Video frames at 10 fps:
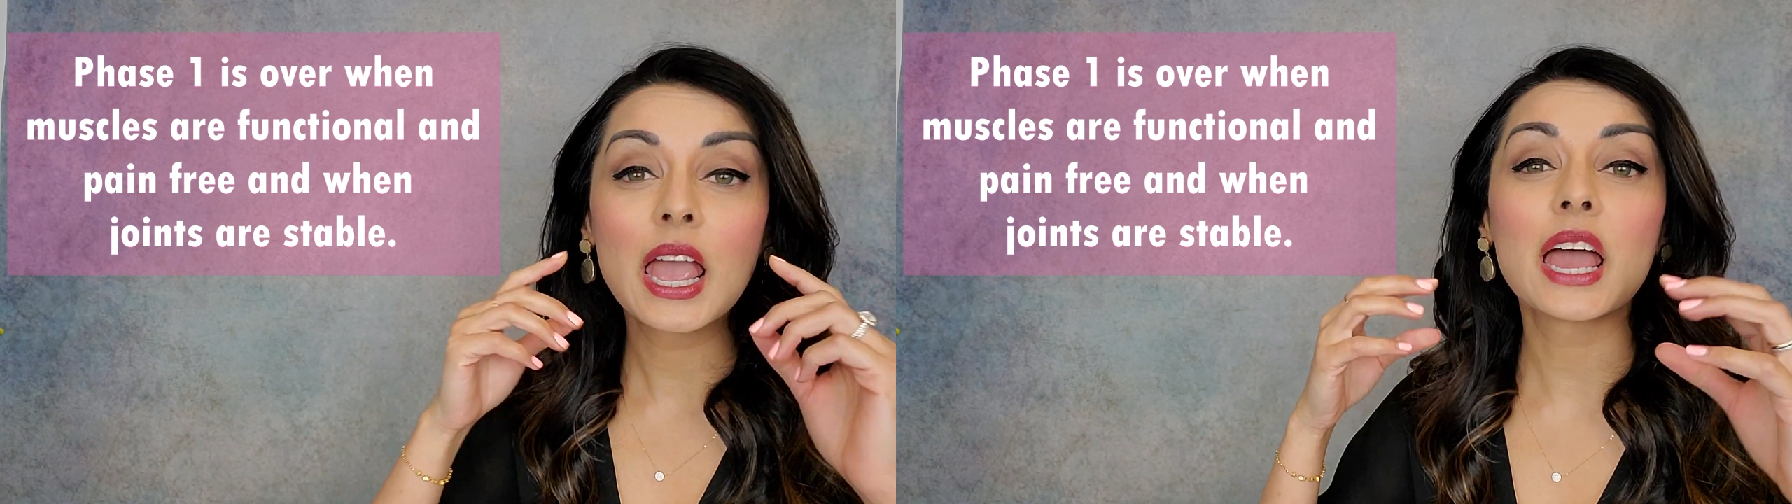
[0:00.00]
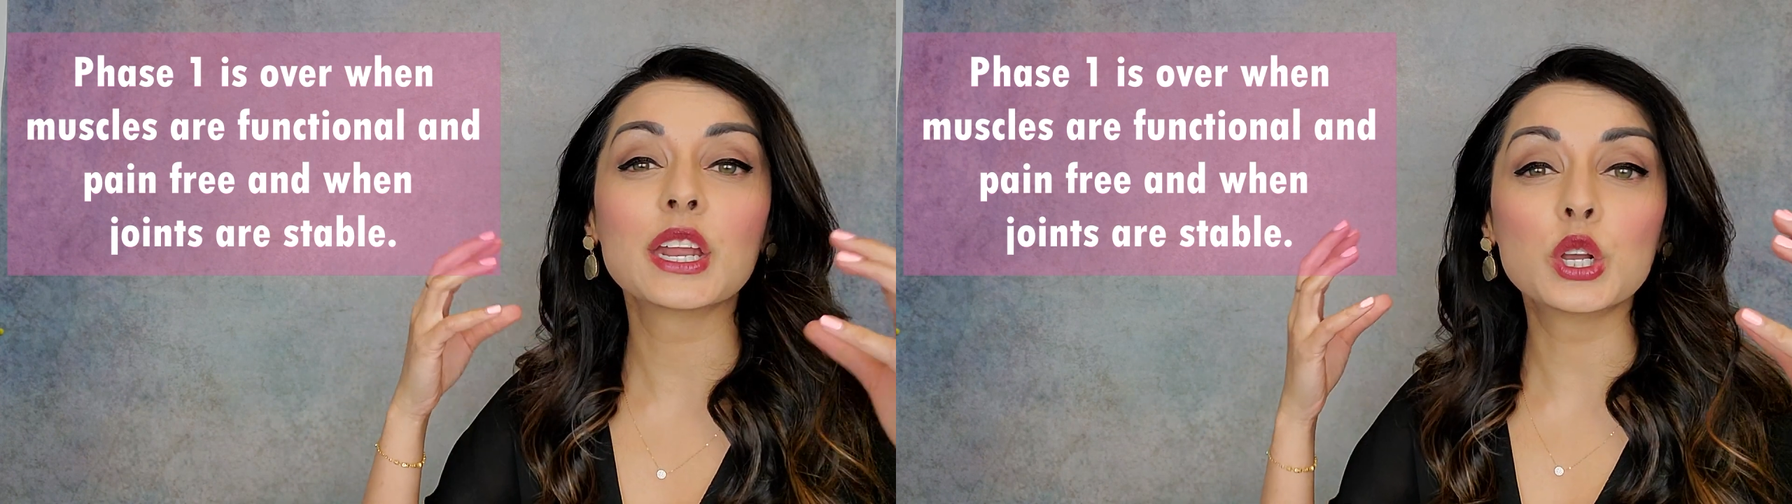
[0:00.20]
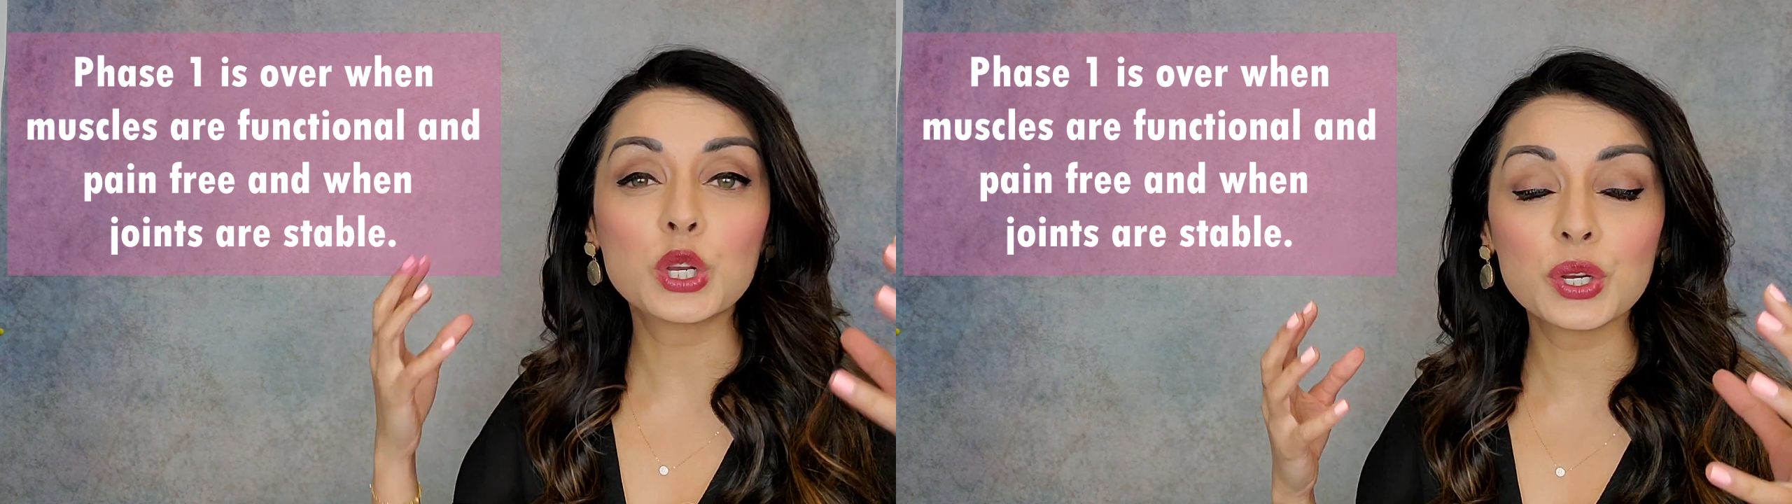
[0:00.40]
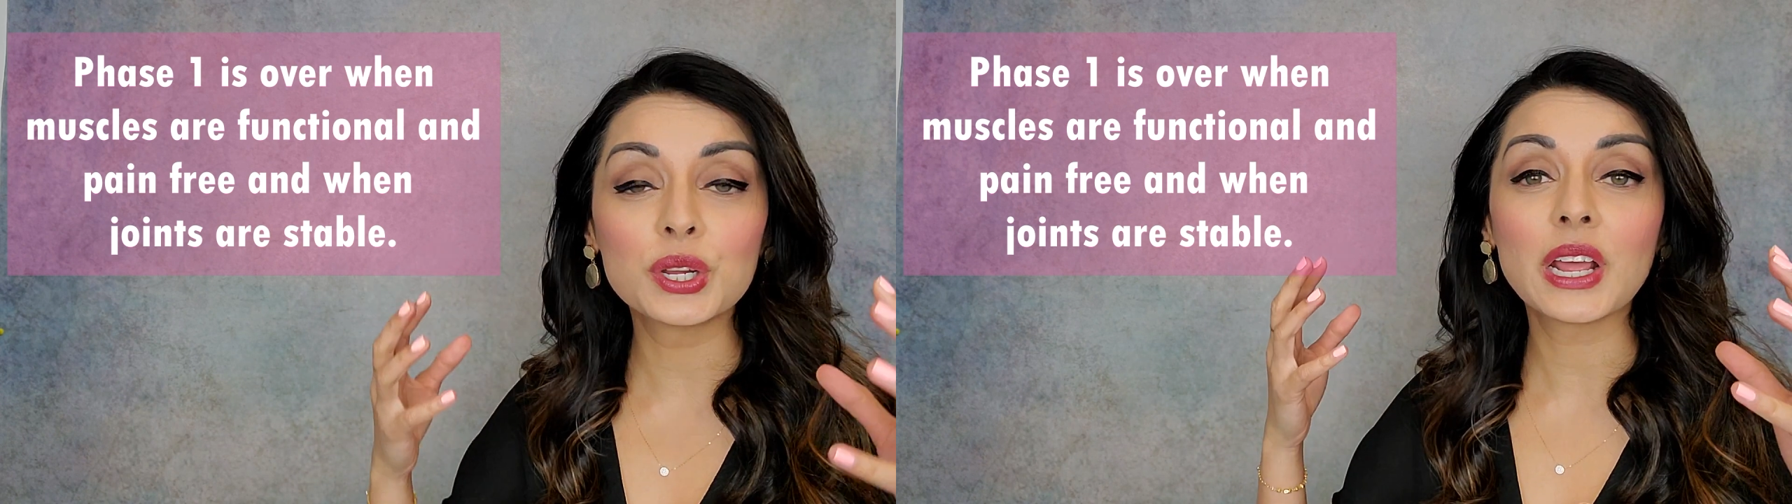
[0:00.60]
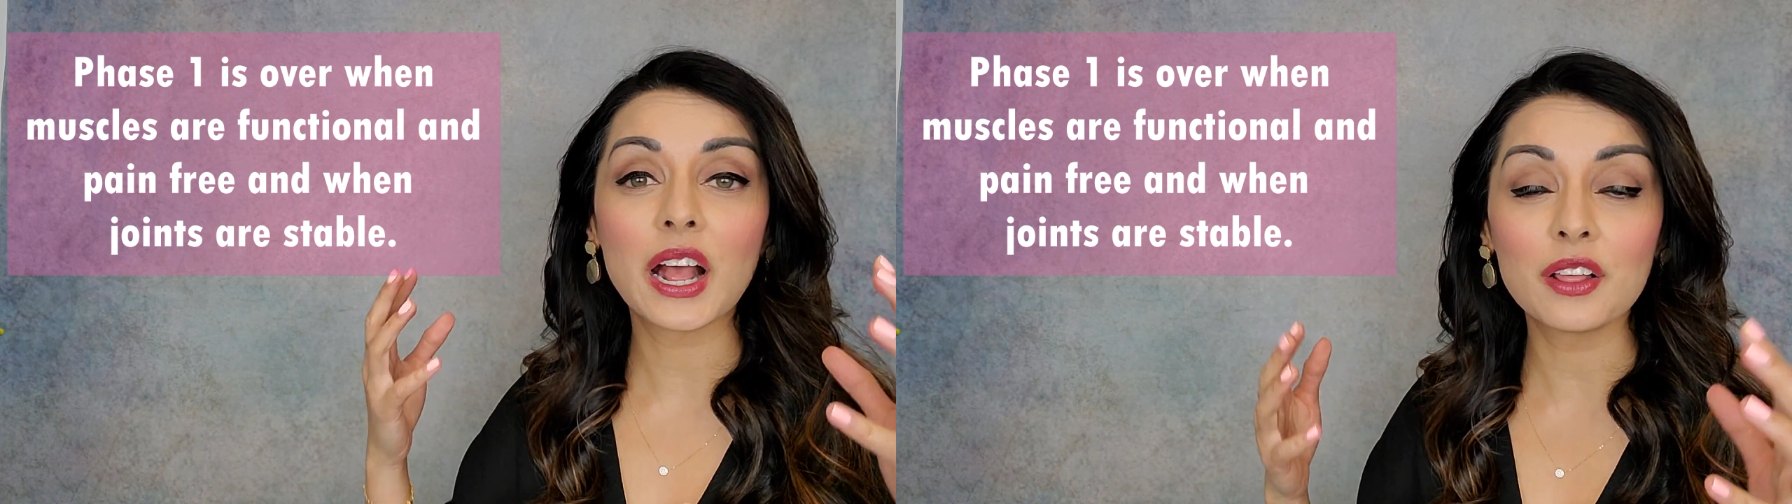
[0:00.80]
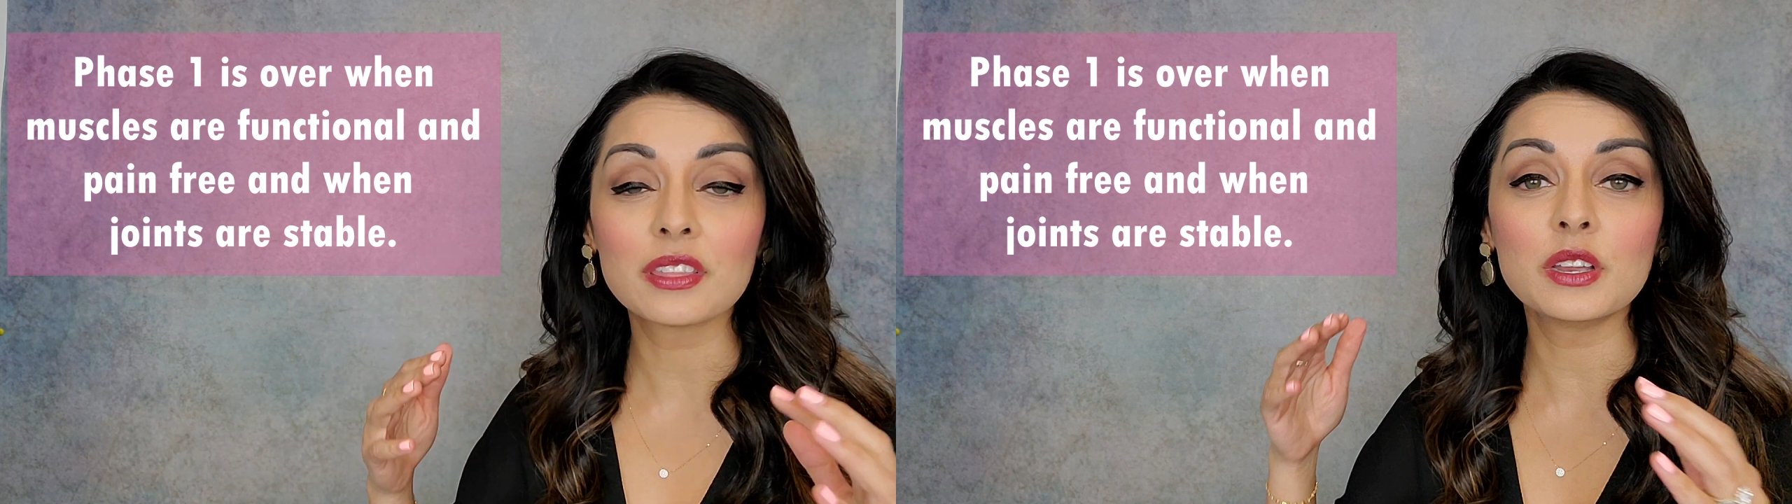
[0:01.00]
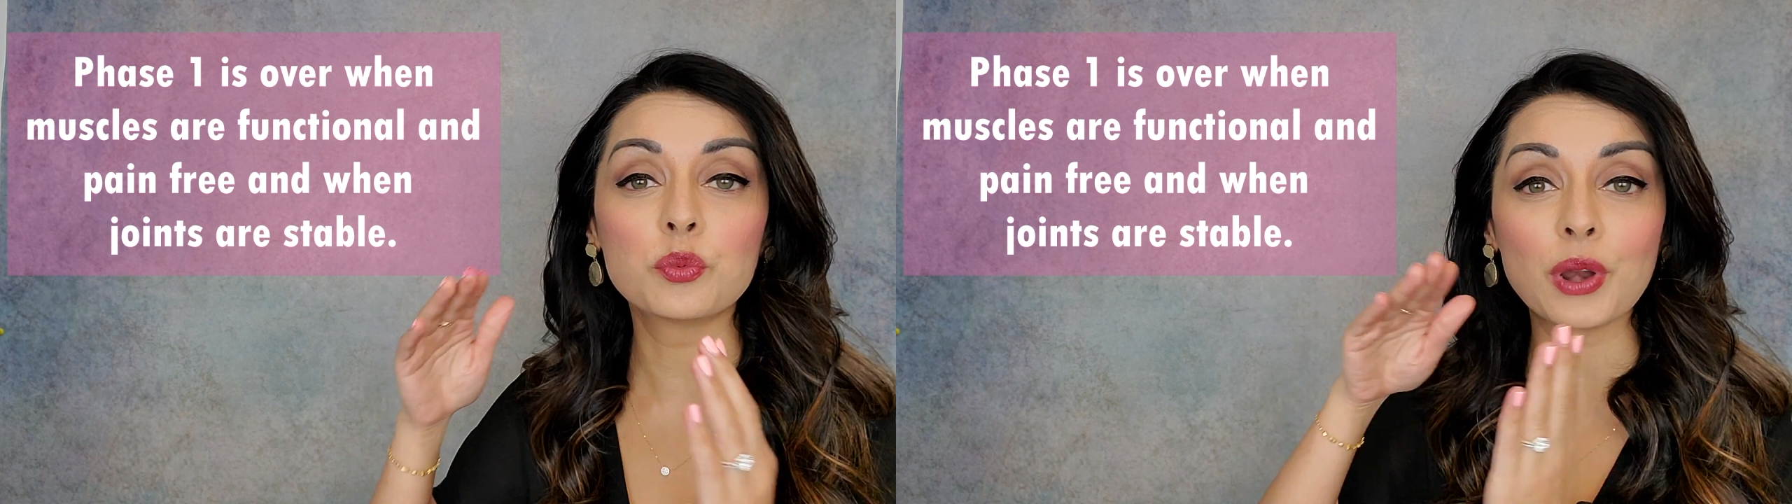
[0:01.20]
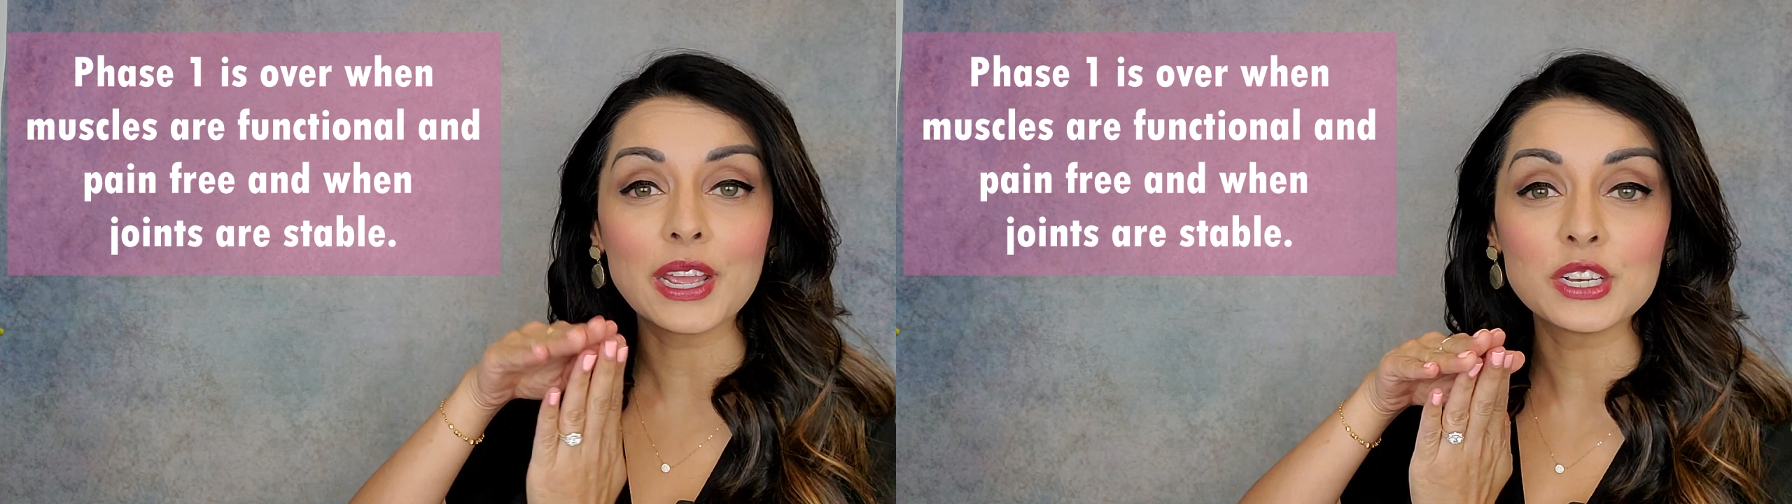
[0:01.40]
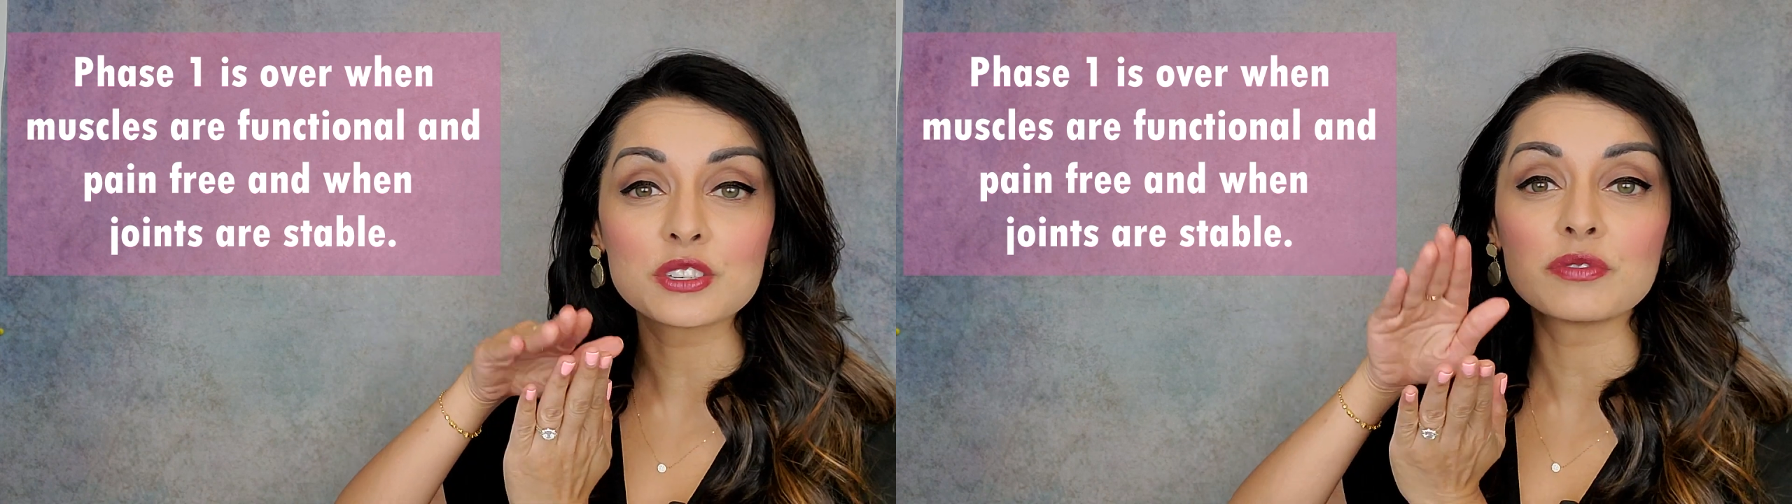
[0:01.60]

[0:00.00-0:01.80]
and a good, healthy range